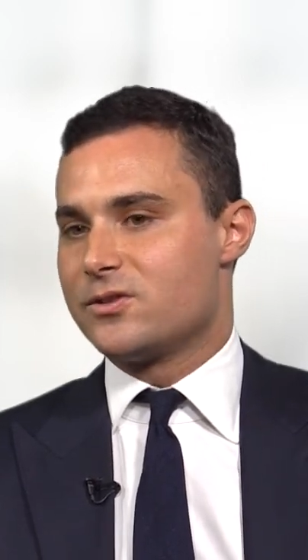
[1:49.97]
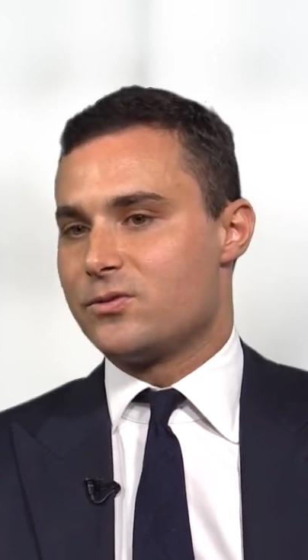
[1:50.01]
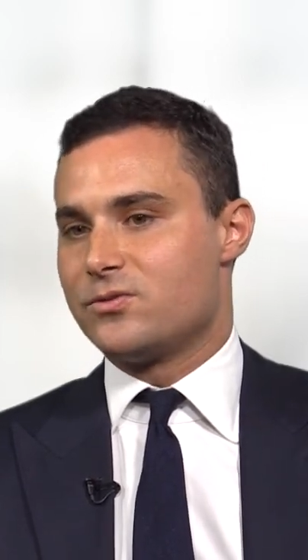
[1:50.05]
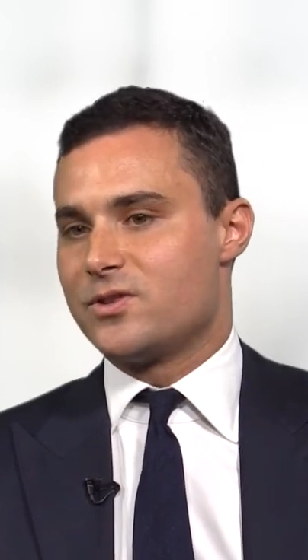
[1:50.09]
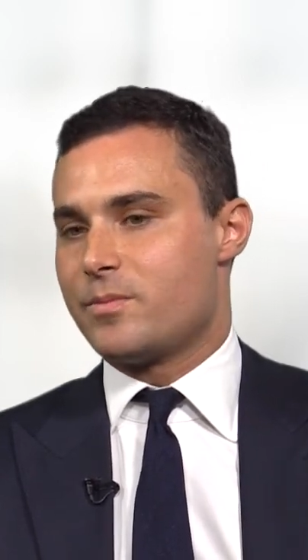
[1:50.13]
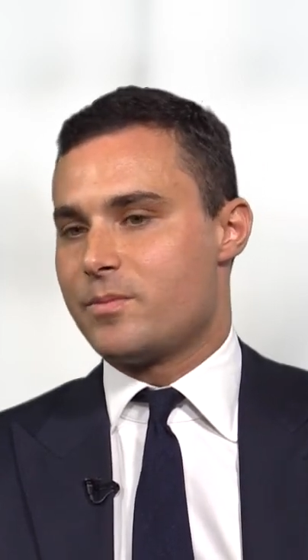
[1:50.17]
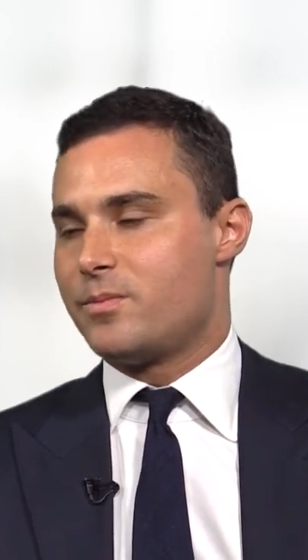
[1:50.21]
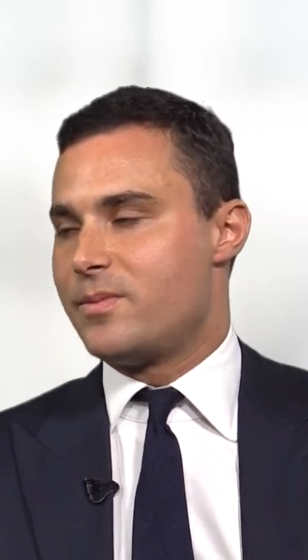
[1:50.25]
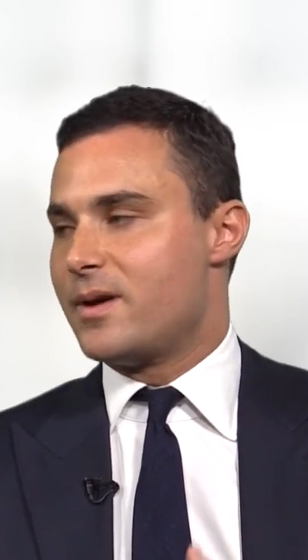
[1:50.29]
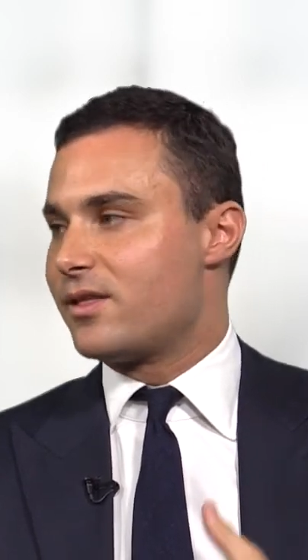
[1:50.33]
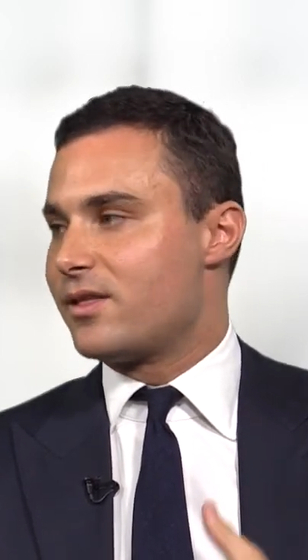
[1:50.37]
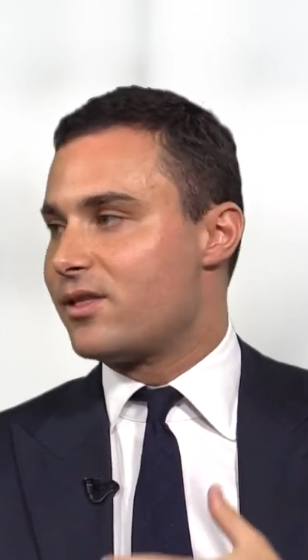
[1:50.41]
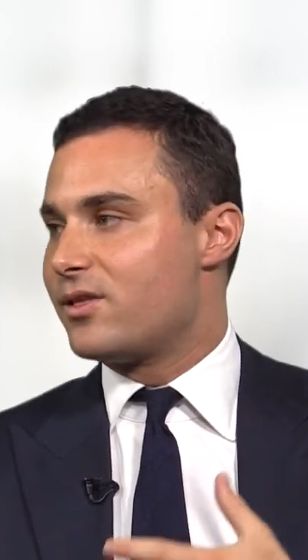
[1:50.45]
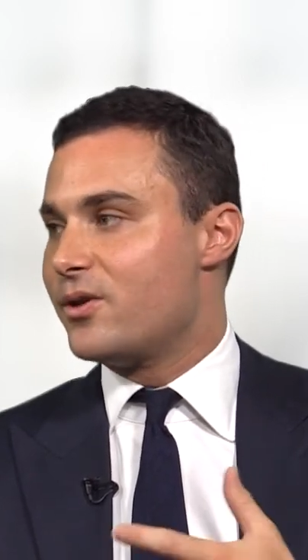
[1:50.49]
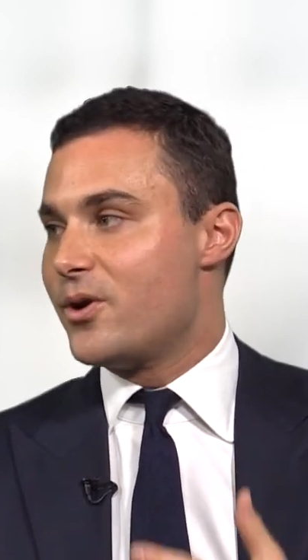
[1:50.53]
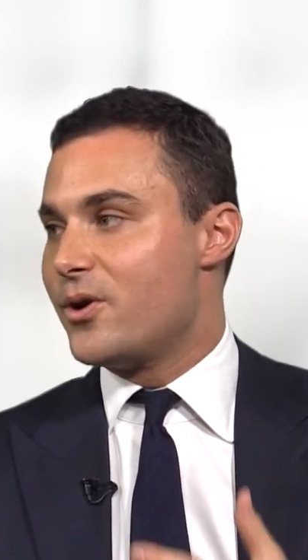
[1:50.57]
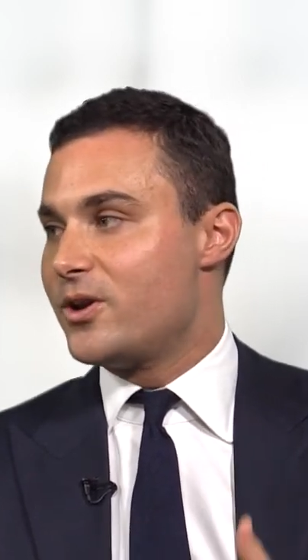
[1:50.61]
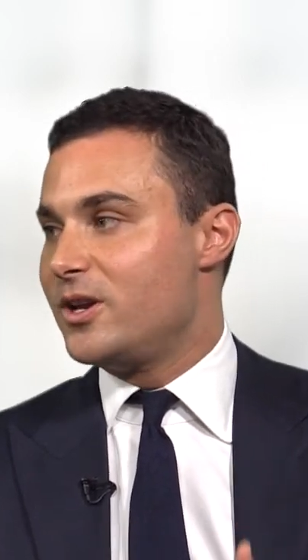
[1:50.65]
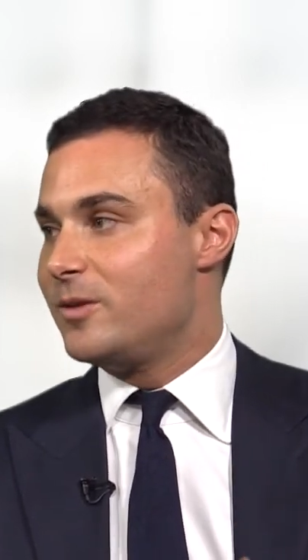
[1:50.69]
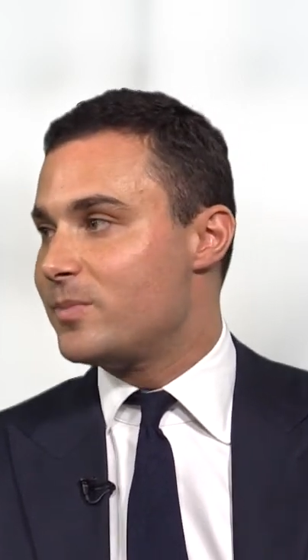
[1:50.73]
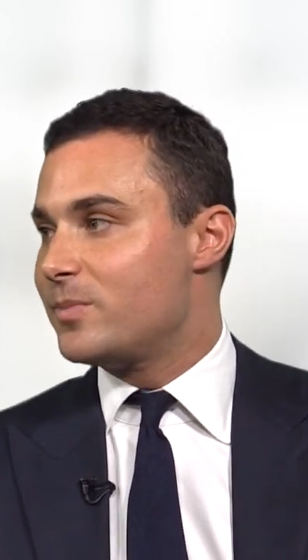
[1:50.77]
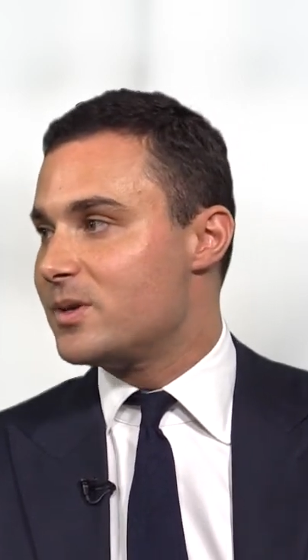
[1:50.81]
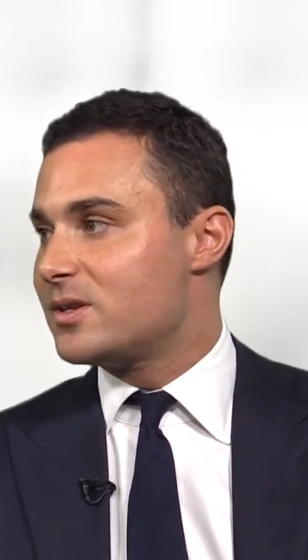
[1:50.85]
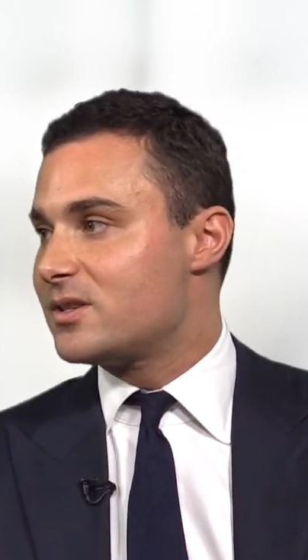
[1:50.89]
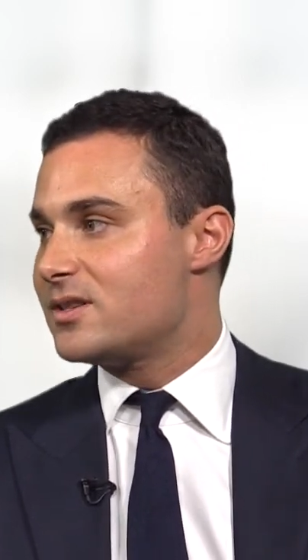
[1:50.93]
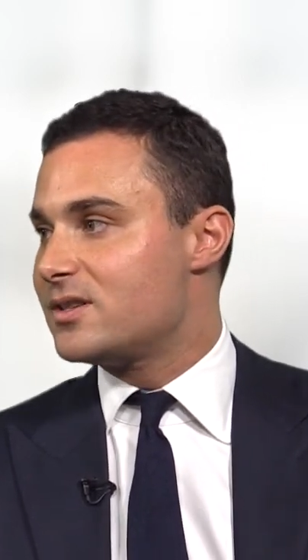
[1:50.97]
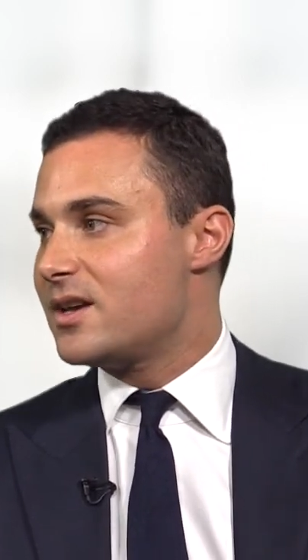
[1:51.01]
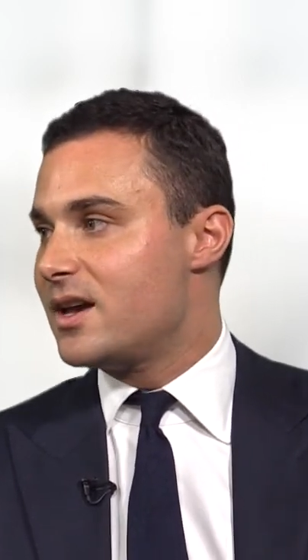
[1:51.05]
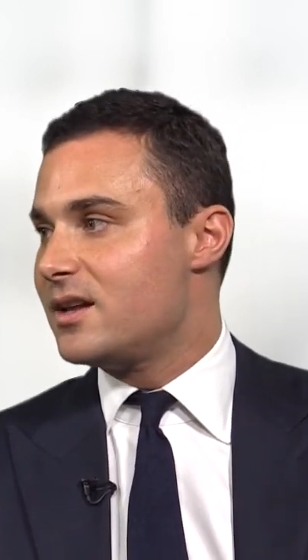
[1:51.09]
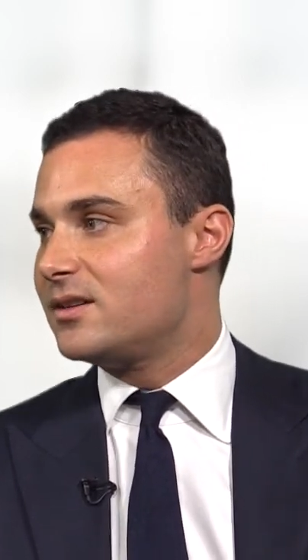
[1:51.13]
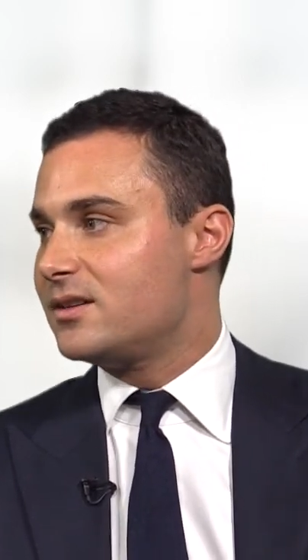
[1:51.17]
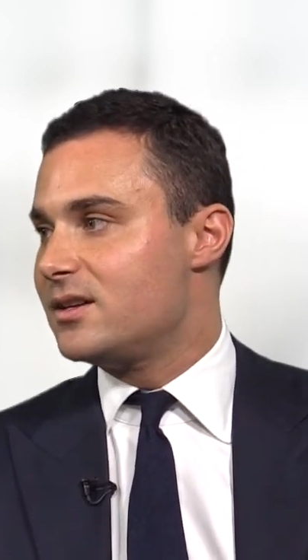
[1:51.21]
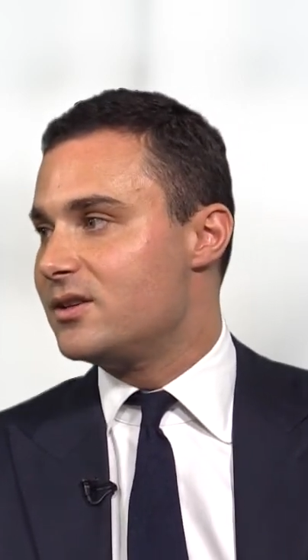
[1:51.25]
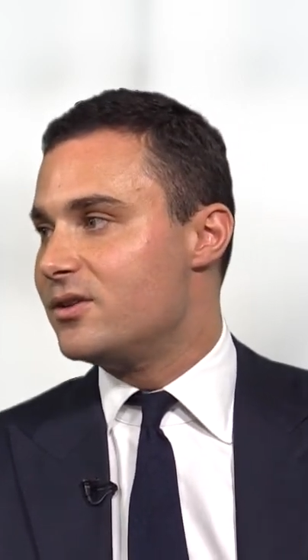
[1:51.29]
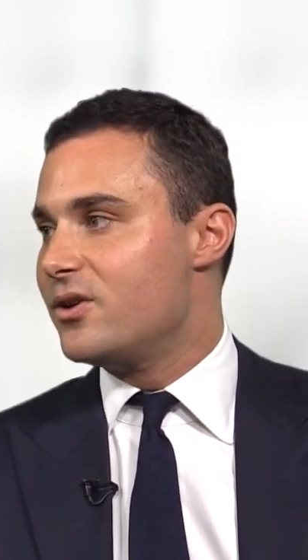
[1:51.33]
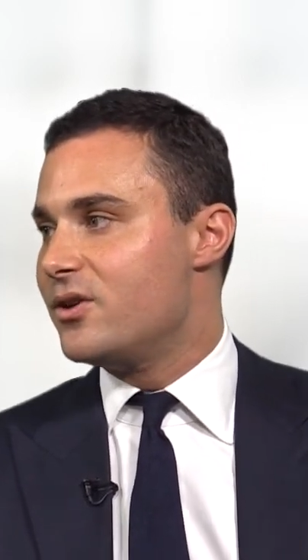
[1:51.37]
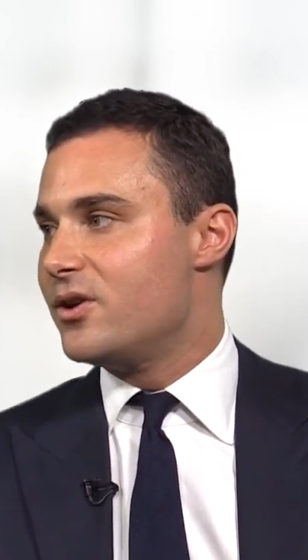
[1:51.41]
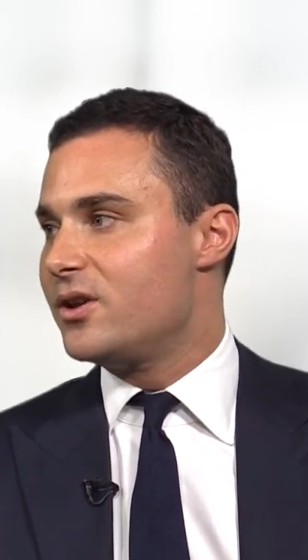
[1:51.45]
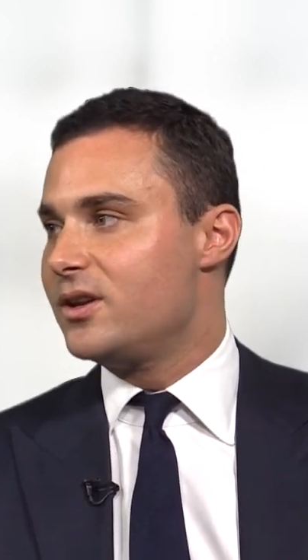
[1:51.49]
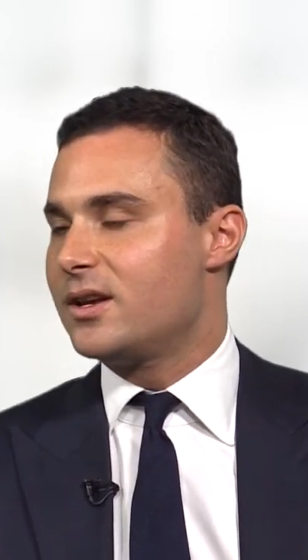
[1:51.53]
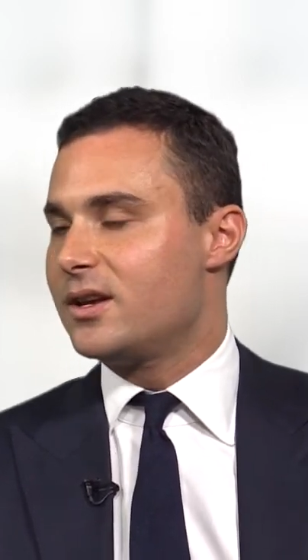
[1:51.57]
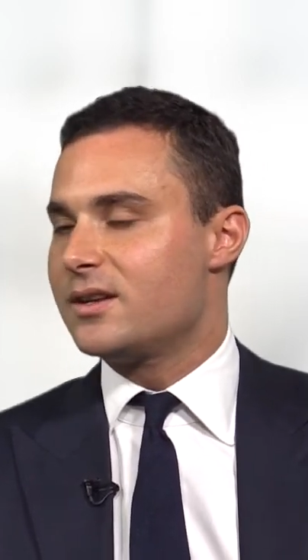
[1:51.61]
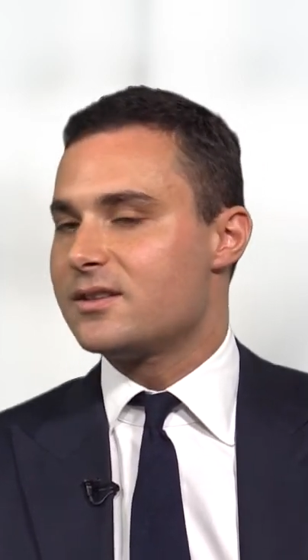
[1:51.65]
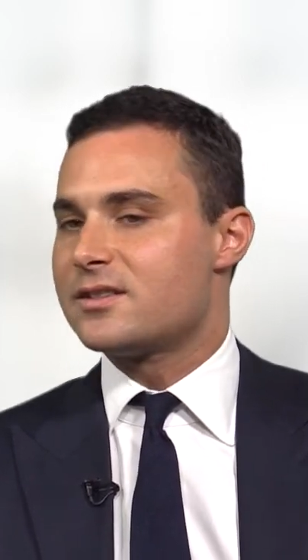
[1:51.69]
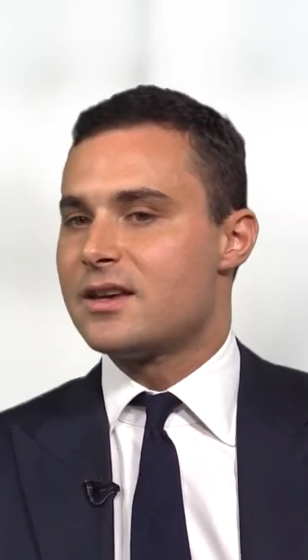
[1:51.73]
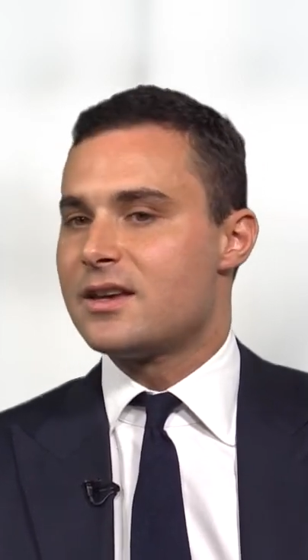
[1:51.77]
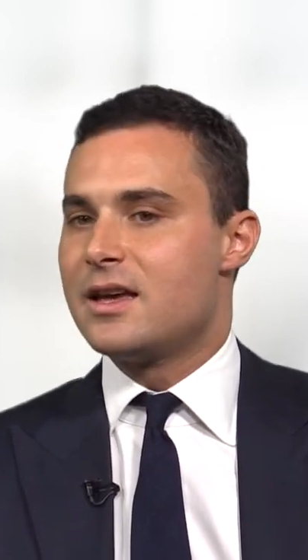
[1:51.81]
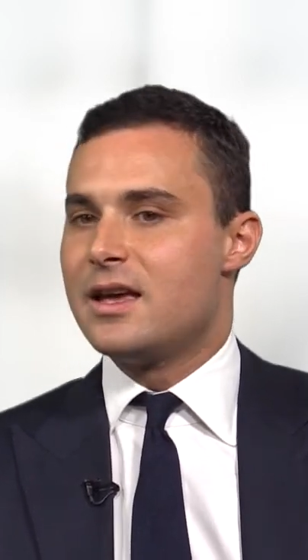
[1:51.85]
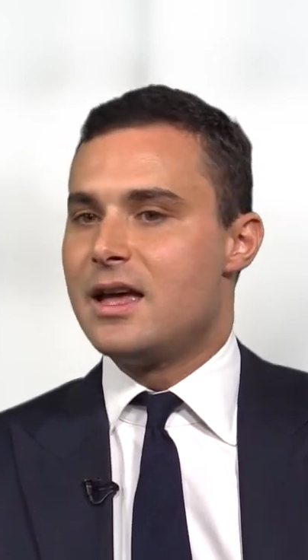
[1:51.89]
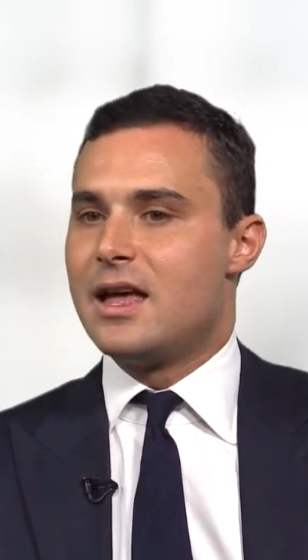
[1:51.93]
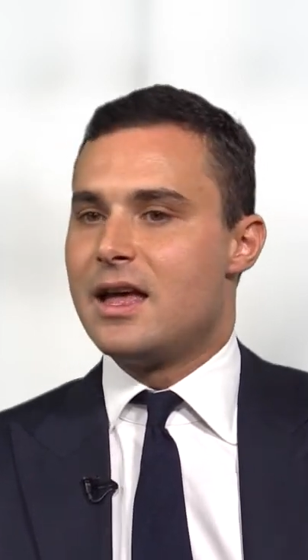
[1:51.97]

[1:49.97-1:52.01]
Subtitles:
was up about 30% in earnings.